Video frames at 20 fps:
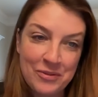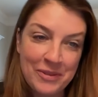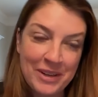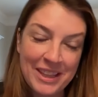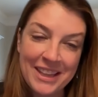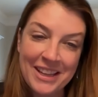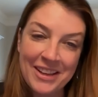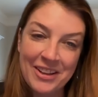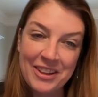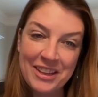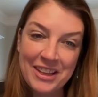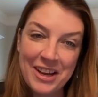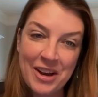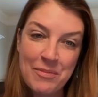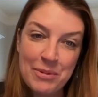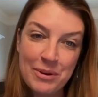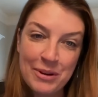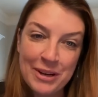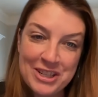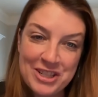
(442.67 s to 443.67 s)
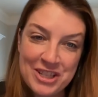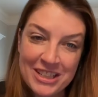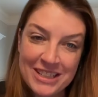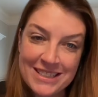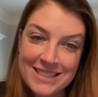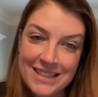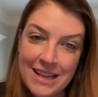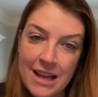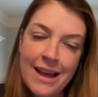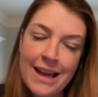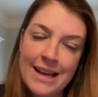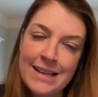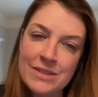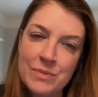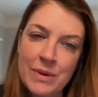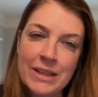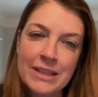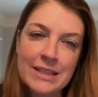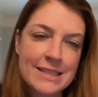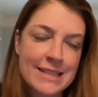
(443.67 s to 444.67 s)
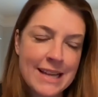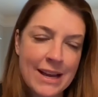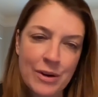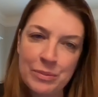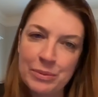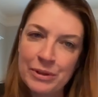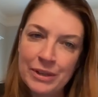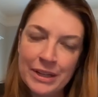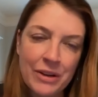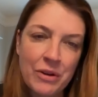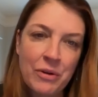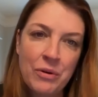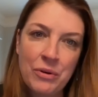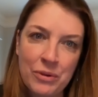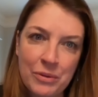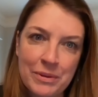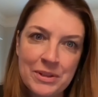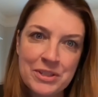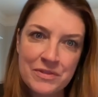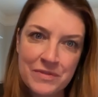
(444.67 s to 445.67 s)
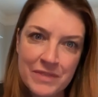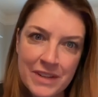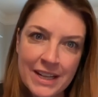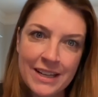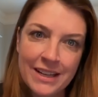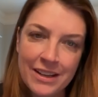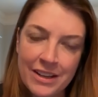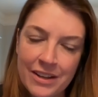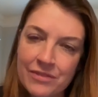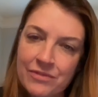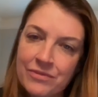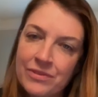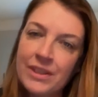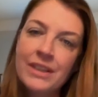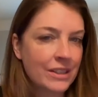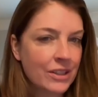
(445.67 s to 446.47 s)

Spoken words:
with healthy operations, as well as outputting a whole bunch of data of